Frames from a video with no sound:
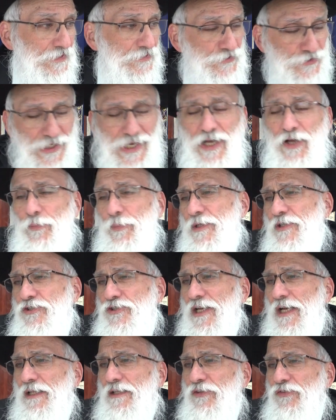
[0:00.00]
Gel, but
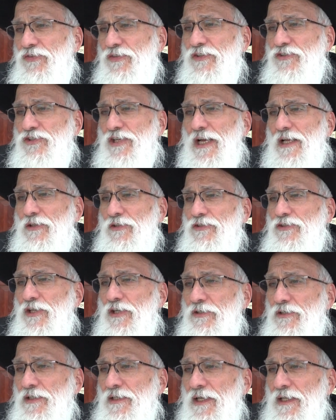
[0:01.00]
gel is gel.
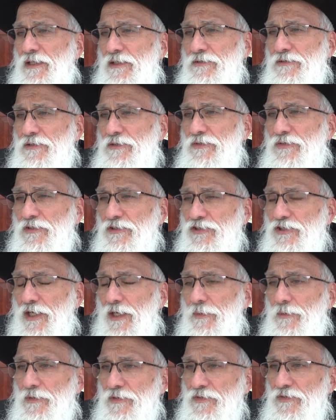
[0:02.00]
Gel you're not allowed to use in
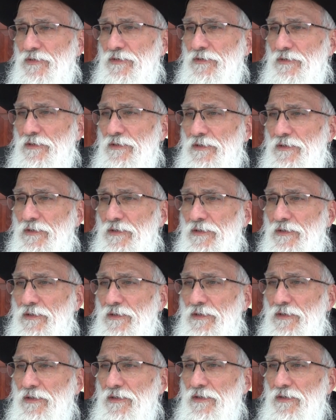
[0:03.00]
Shabbos.
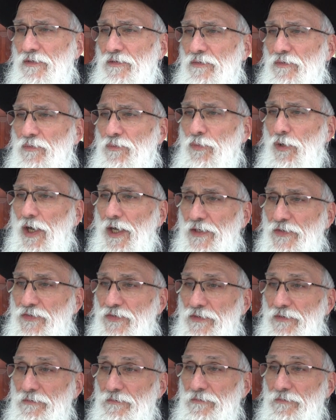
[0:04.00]
What?